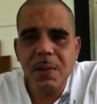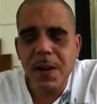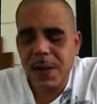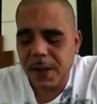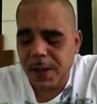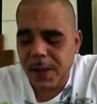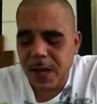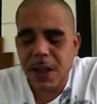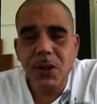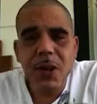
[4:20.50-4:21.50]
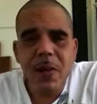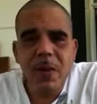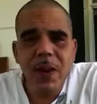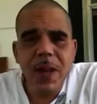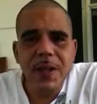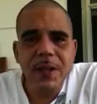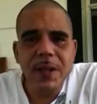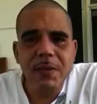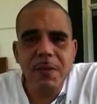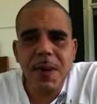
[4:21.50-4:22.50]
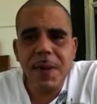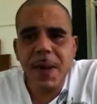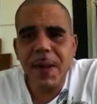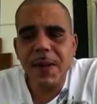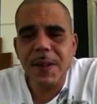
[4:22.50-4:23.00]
But I do have a relationship with my Father,